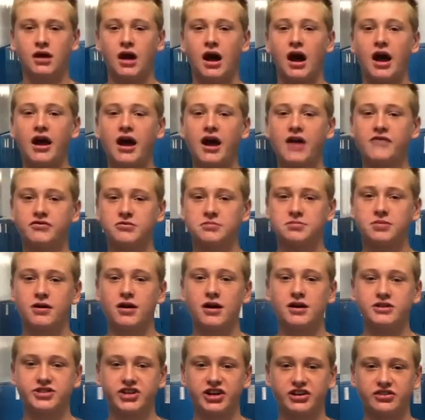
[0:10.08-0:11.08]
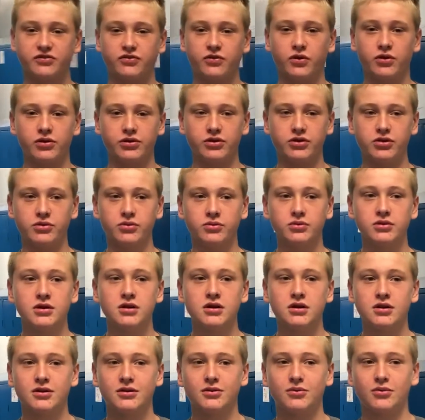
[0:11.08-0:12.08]
I have a project for you,
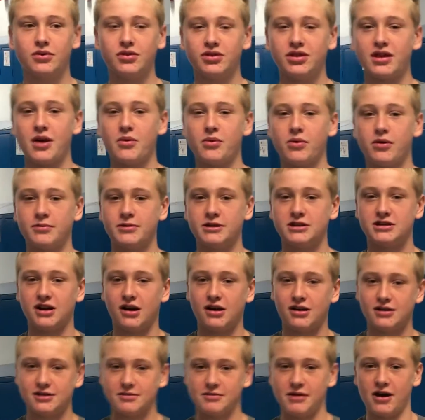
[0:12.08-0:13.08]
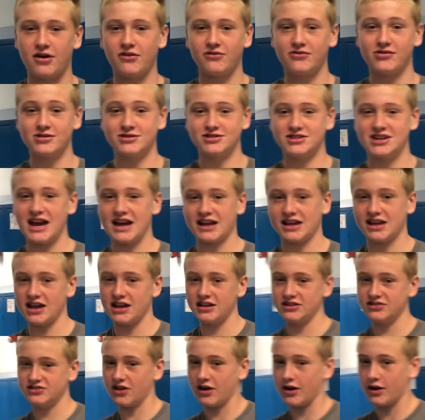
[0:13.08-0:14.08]
one that will be talked about for
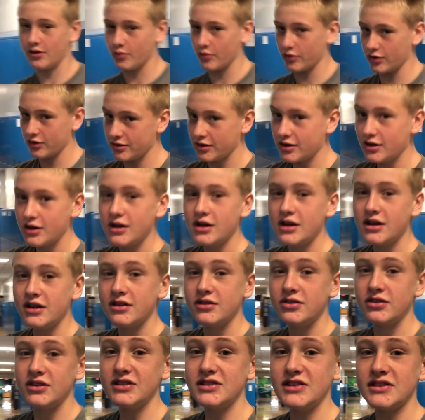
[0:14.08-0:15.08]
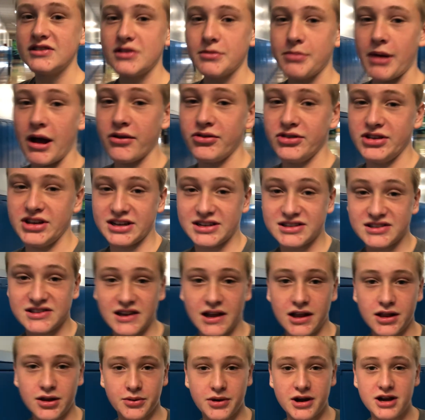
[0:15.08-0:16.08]
decades onward. This is about the
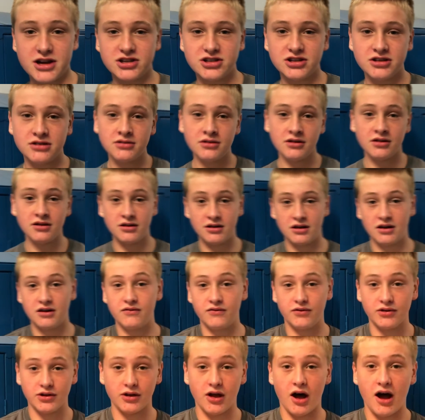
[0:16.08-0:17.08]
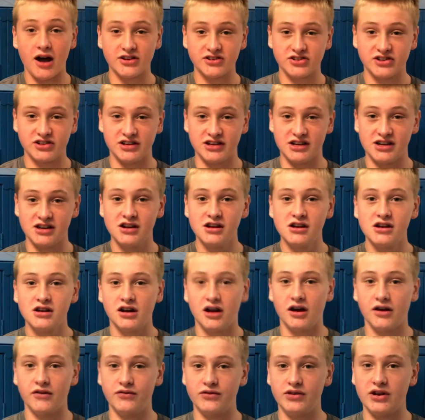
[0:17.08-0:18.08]
acceleration and velocity
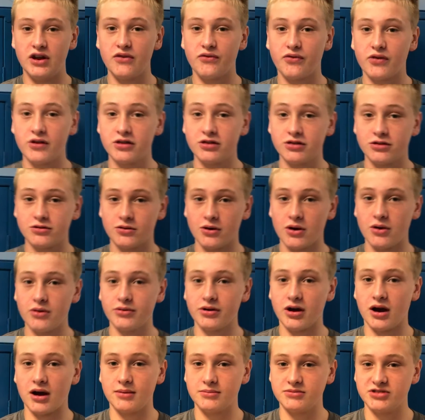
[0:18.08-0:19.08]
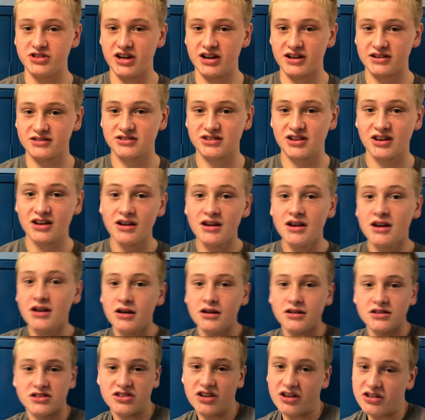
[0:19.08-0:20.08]
of different thrown objects,
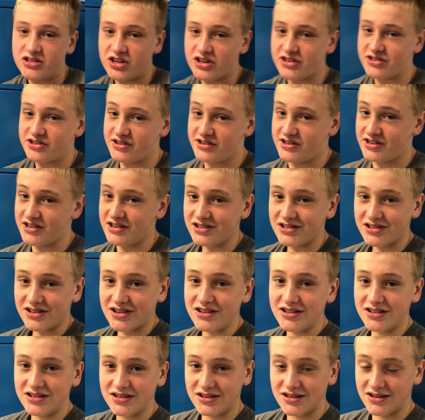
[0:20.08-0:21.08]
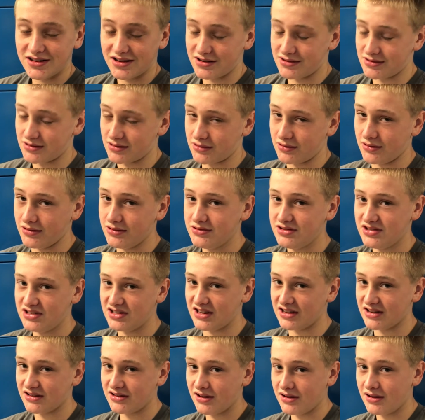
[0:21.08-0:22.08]
such as a discus and a glue
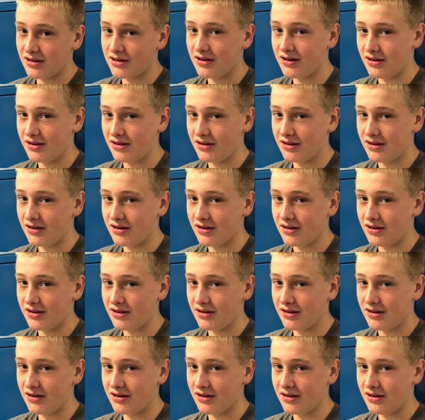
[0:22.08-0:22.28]
stick.